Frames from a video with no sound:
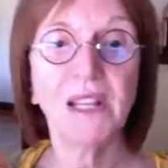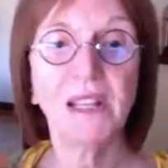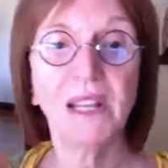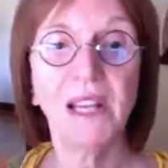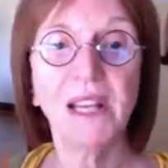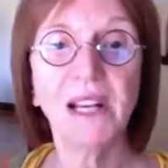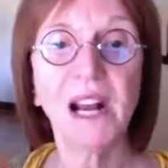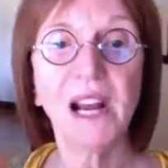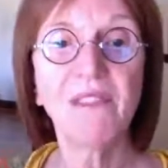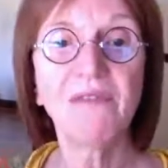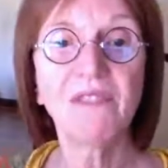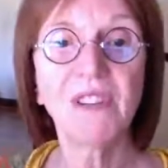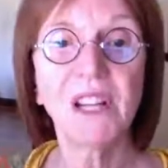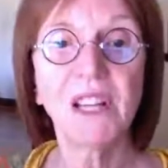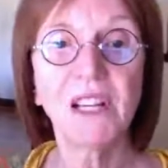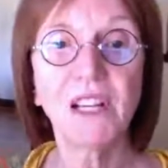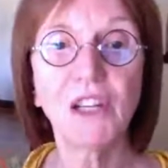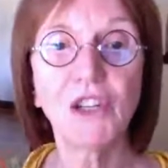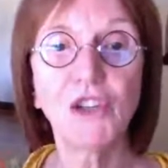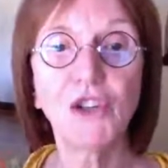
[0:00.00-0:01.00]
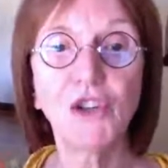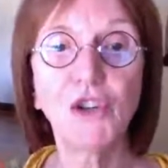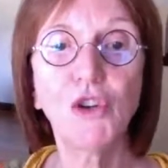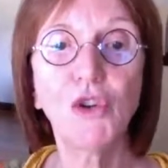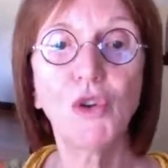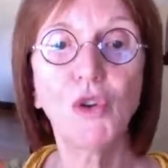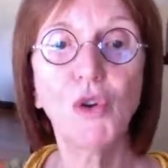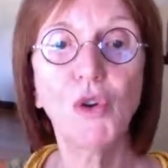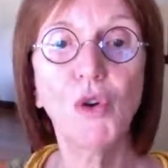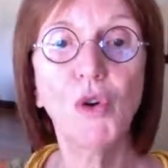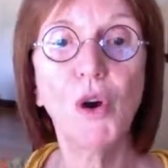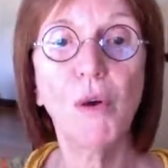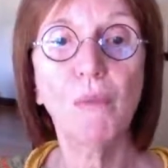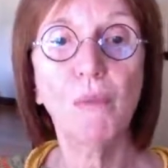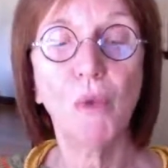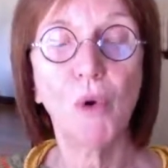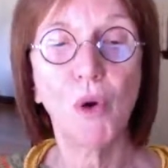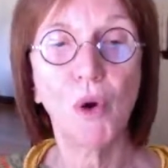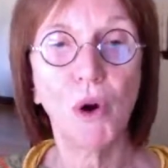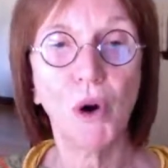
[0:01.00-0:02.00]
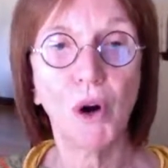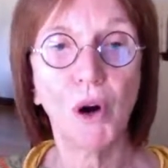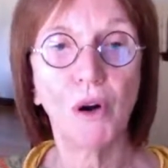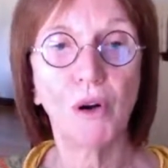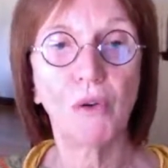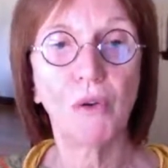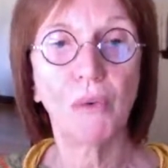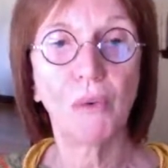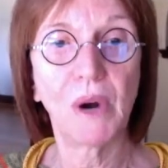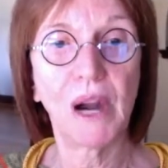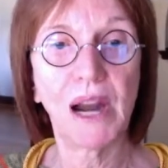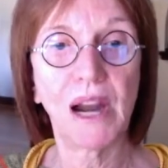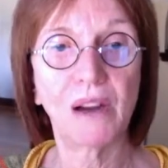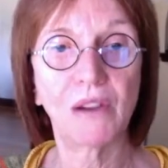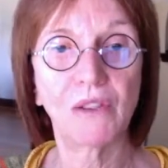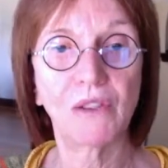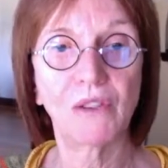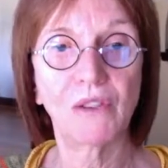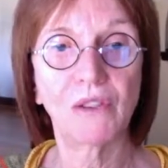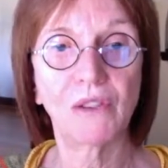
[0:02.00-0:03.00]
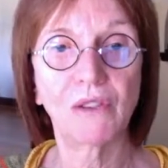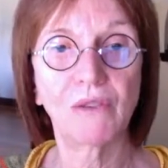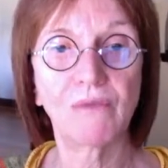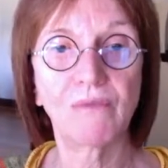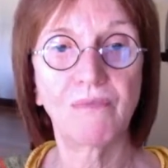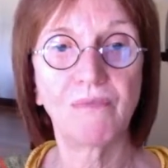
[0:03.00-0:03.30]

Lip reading: Then I've knitted 2 more rounds.